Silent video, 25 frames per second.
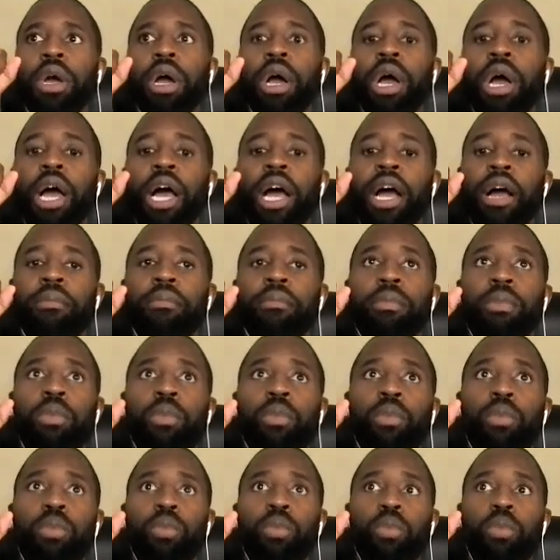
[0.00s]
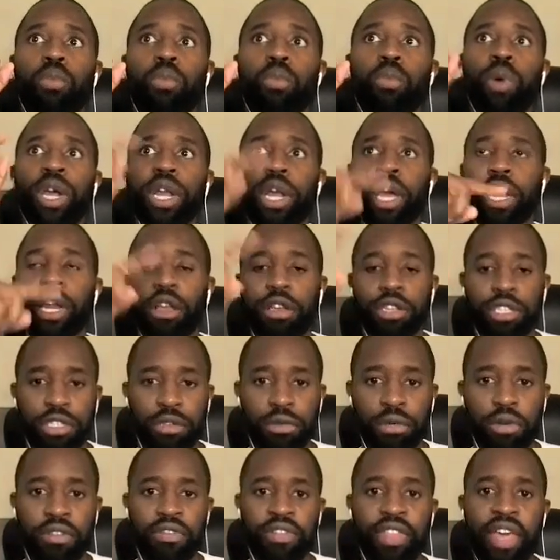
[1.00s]
Um, when I lost
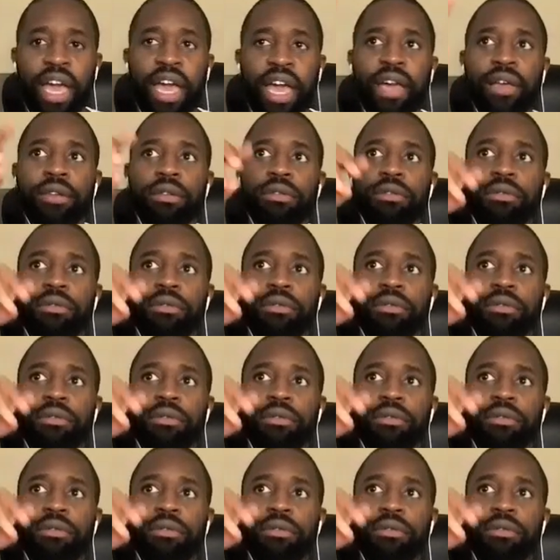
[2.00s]
all of that